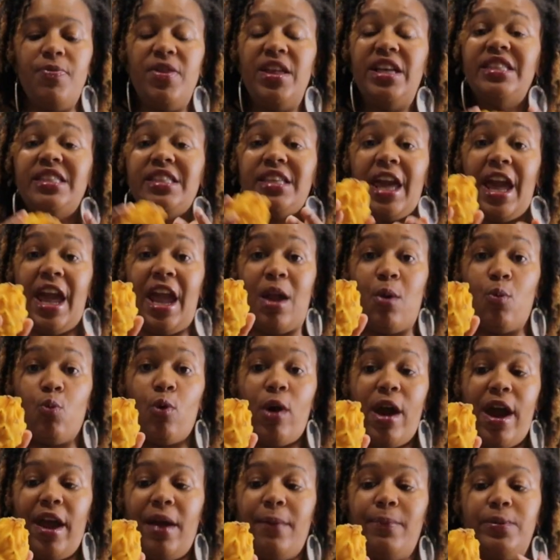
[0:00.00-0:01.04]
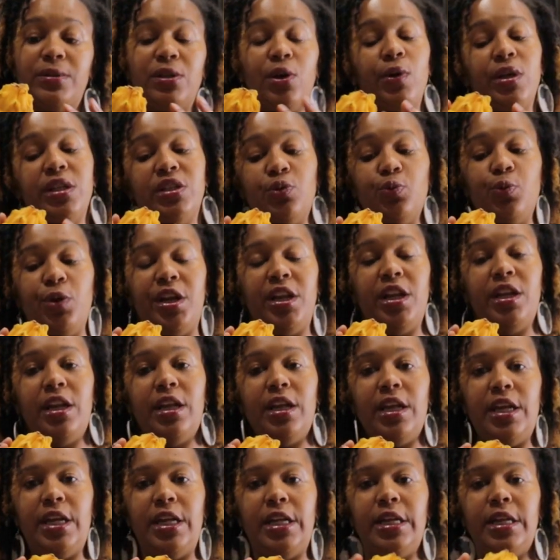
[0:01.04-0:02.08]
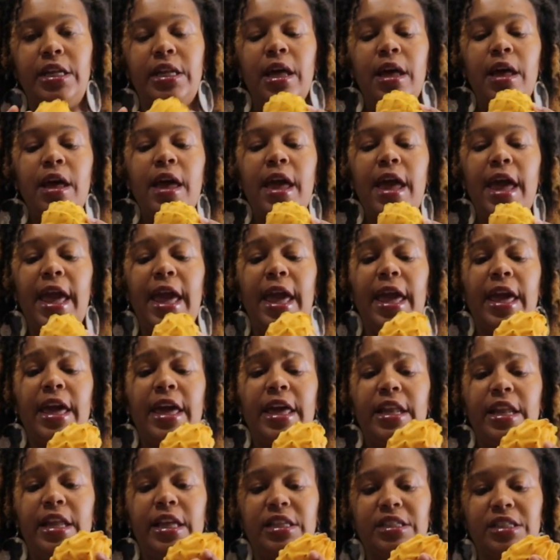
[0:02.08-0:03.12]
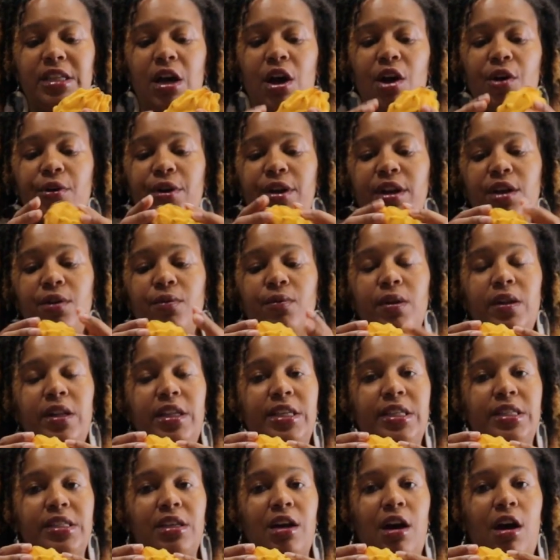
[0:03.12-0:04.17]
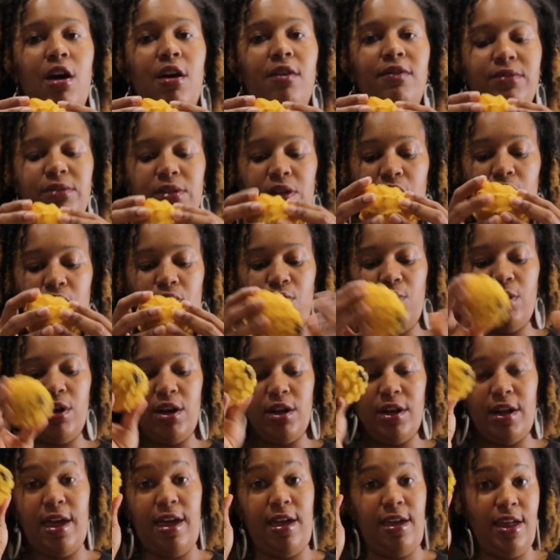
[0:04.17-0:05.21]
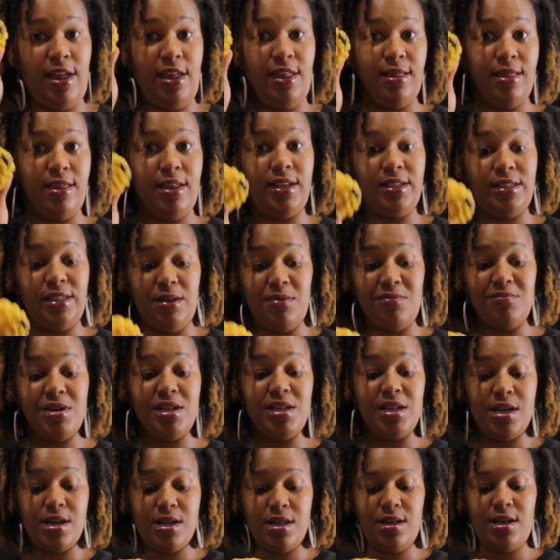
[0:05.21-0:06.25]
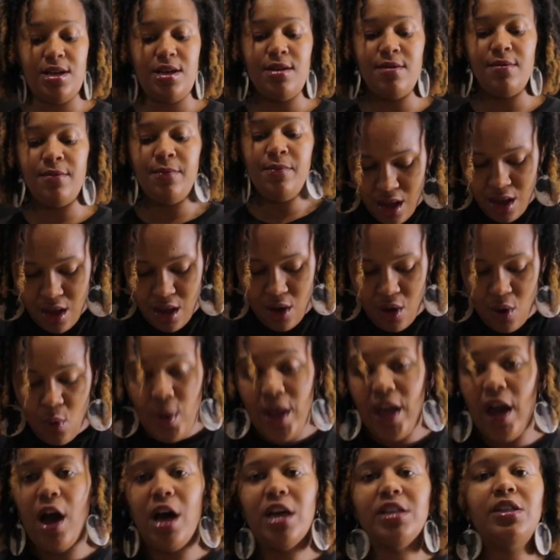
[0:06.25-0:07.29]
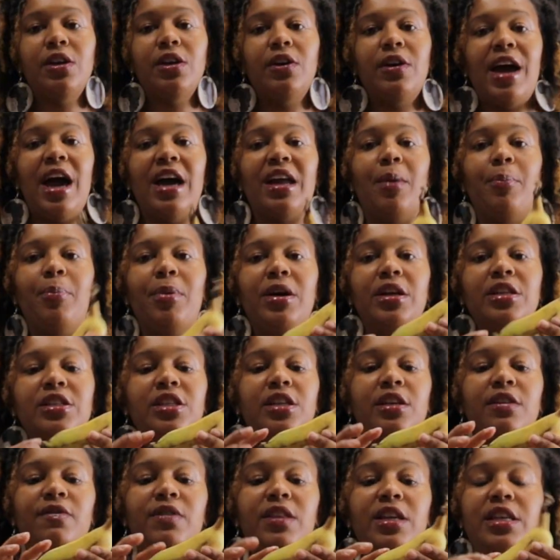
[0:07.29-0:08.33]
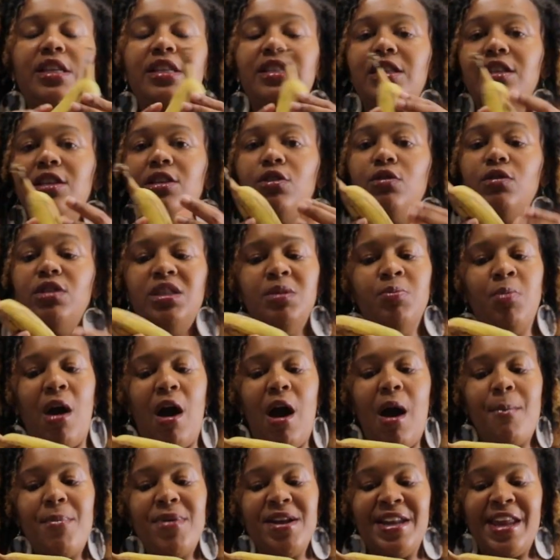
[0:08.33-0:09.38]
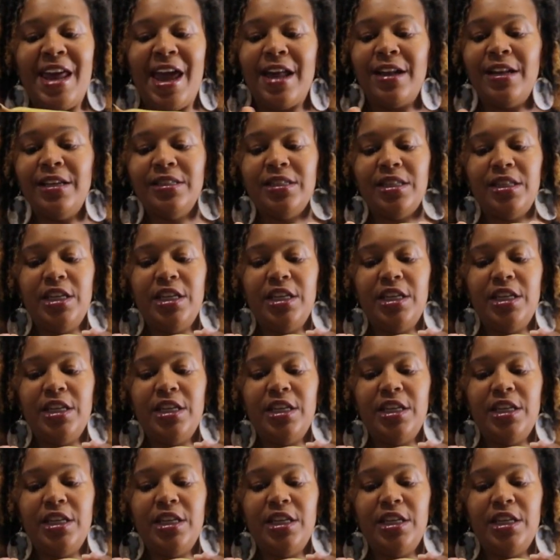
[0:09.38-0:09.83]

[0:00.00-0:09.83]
This came ripe, so it's ready to eat. And it's already really soft, so we're gonna eat this immediately. We also got a bunch of these little small bananas.